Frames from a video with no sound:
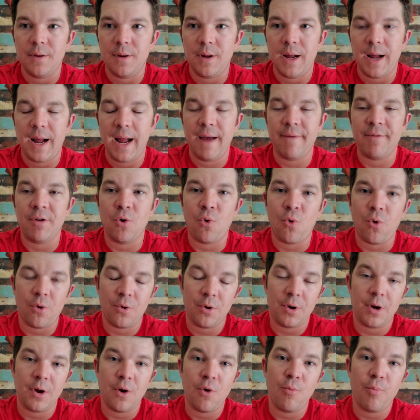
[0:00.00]
I haven't ordered
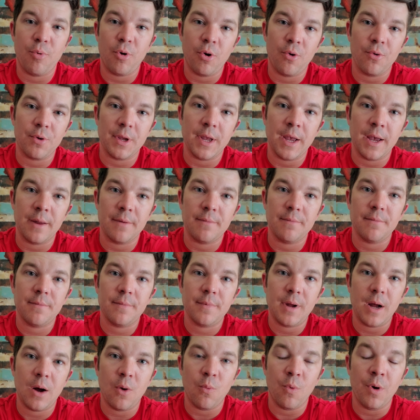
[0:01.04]
a GoPro yet.
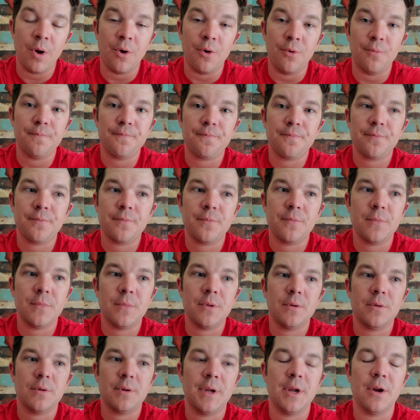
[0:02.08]
I will
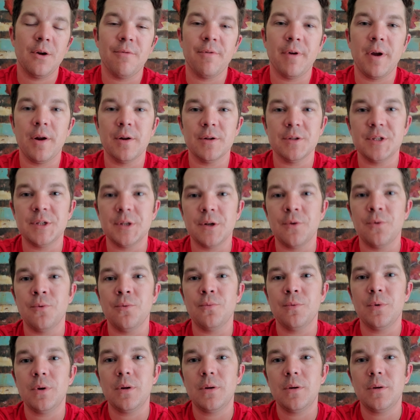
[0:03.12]
here very
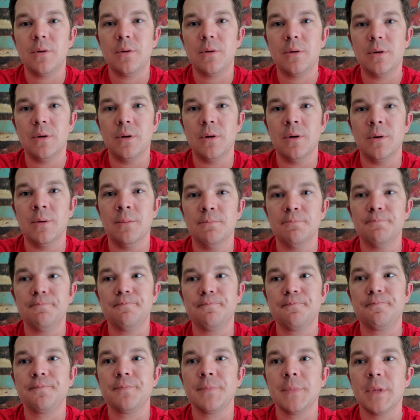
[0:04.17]
soon.
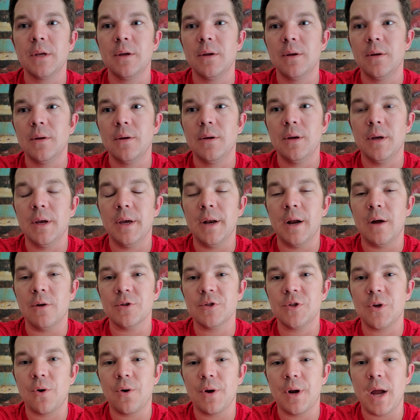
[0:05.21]
And I'll
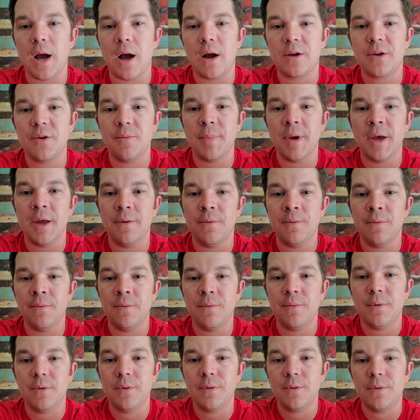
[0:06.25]
start documenting
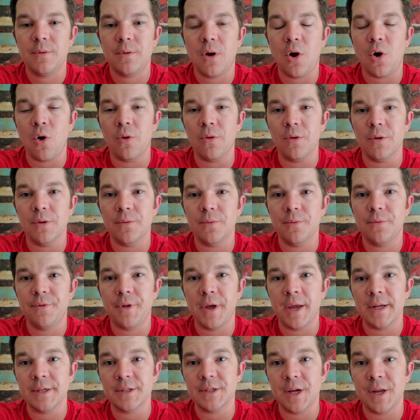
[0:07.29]
all the
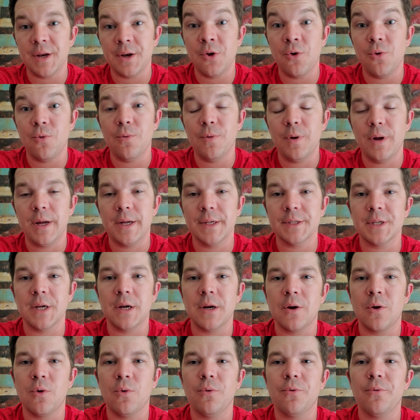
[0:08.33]
things I do as I
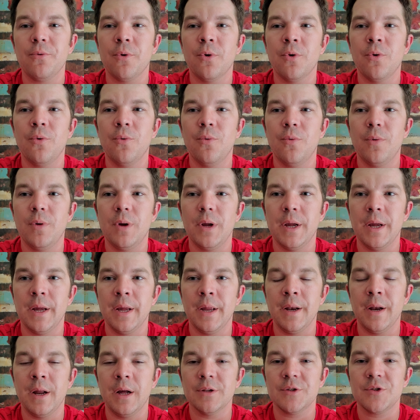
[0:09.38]
go through,
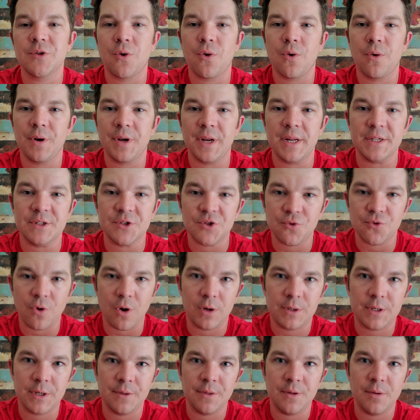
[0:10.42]
and I'll start
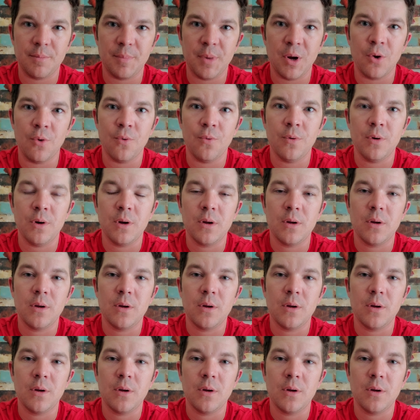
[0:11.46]
destructing the boat.